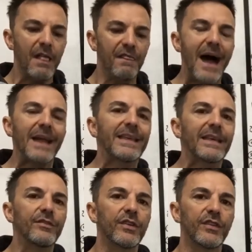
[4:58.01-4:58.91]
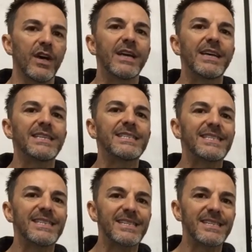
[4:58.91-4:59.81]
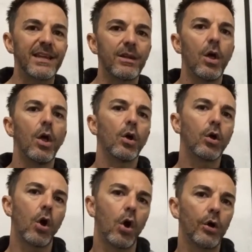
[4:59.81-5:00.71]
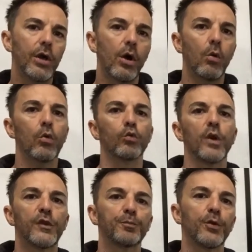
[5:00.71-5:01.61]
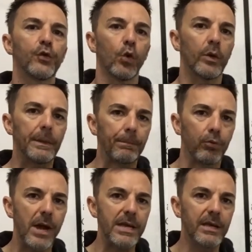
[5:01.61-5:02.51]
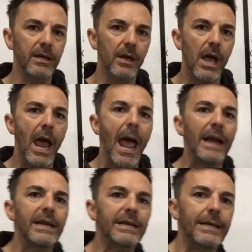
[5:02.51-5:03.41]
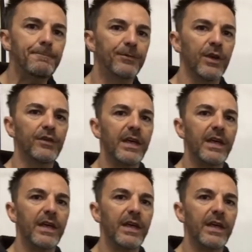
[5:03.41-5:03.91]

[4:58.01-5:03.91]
That gives us a consistent cardio respiratory break and it keeps us